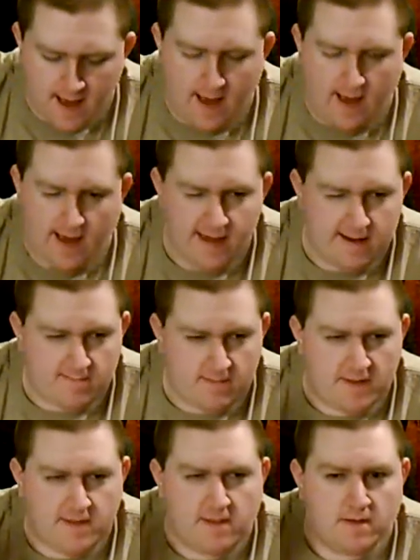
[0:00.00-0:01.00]
And
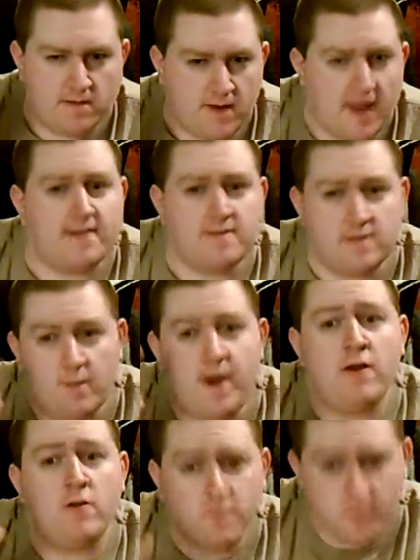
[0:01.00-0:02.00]
I think the
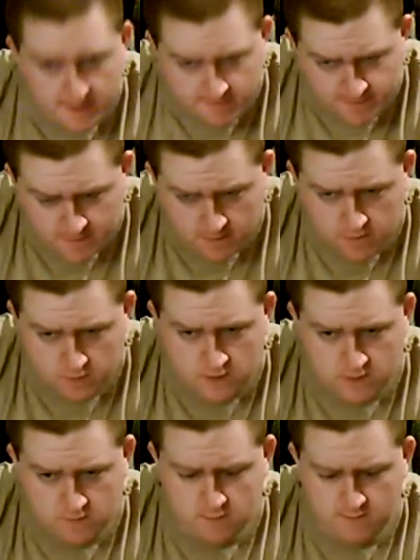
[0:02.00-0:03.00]
penultimate episode of
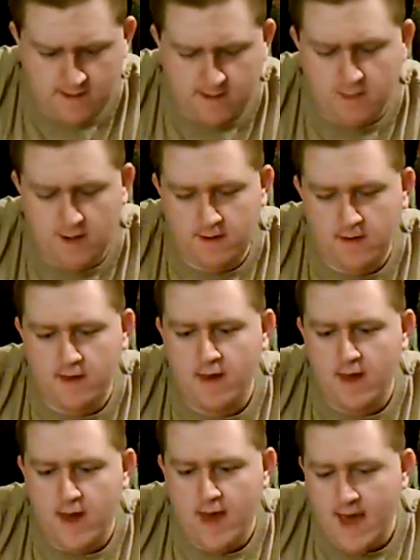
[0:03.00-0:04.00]
Transformers Animated,
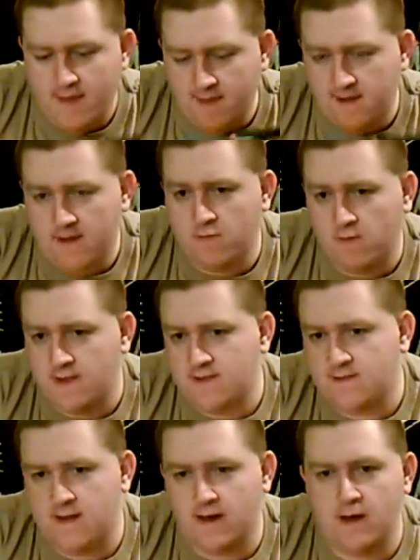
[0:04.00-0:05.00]
and they did
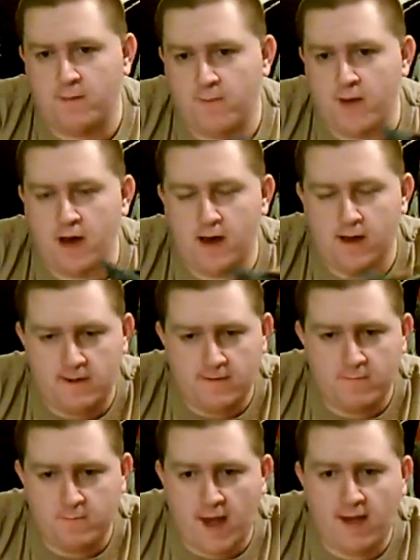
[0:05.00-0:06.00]
release a
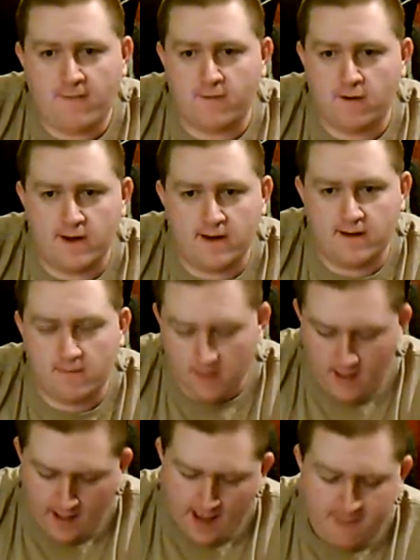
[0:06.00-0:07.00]
different pink variant.
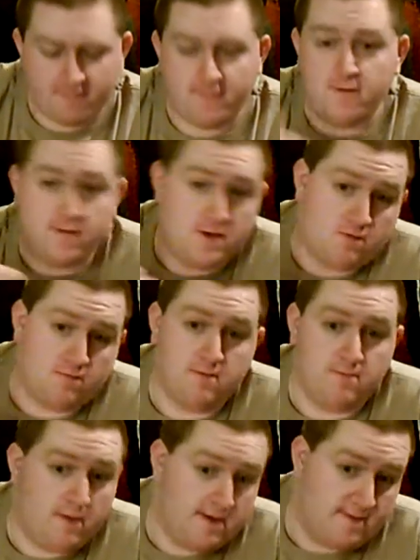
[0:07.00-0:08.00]
I prefer this
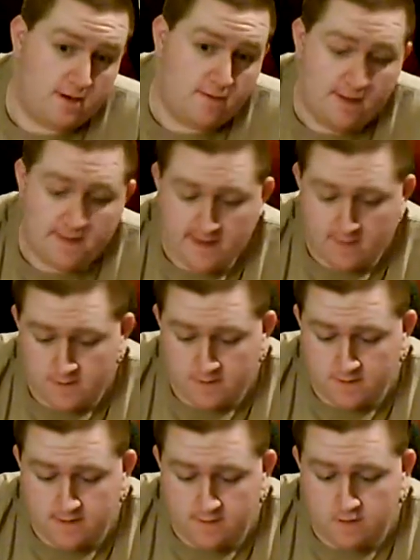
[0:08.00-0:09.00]
one myself. I think it
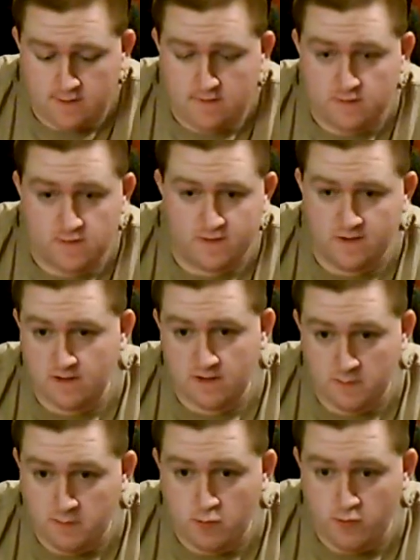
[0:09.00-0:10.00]
looks nicer and just a
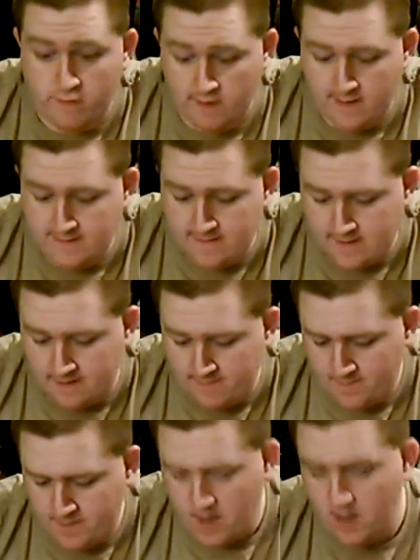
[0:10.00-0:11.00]
little bit more realistic.
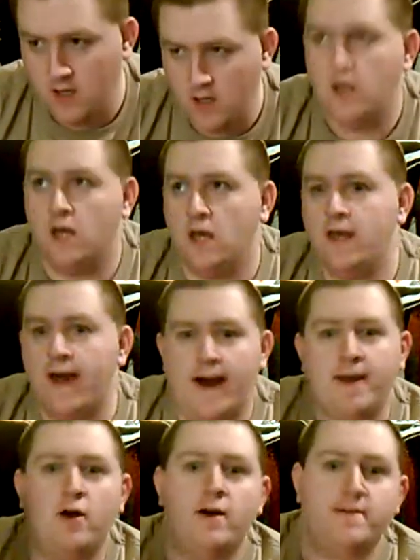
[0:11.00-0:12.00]
Yeah,
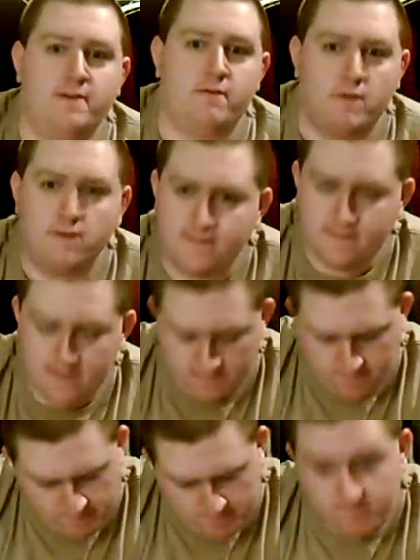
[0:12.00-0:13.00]
I know I said realistic.
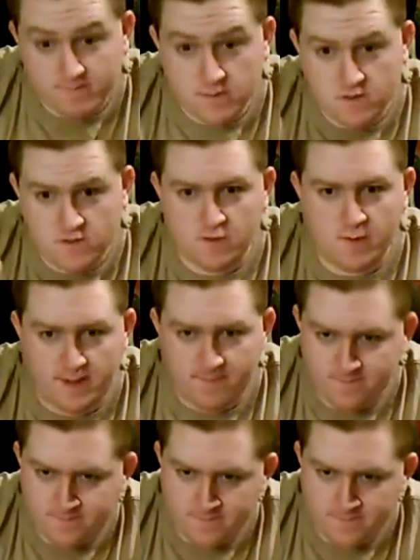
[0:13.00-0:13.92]
Sue me.